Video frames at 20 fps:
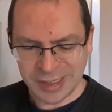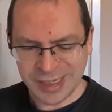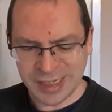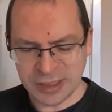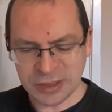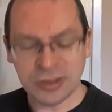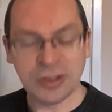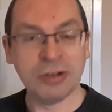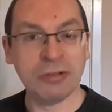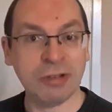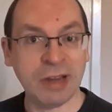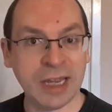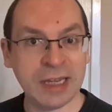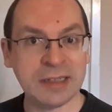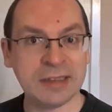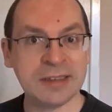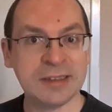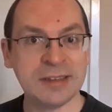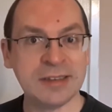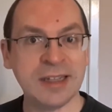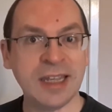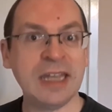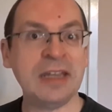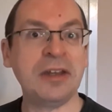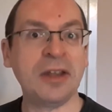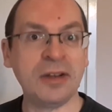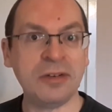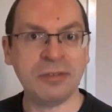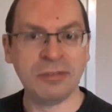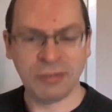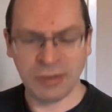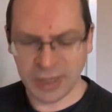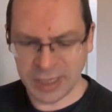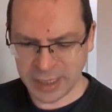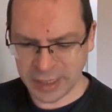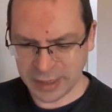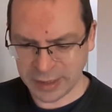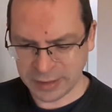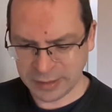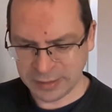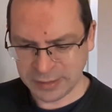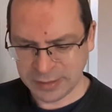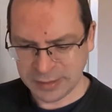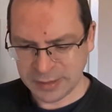incorrect and unfair.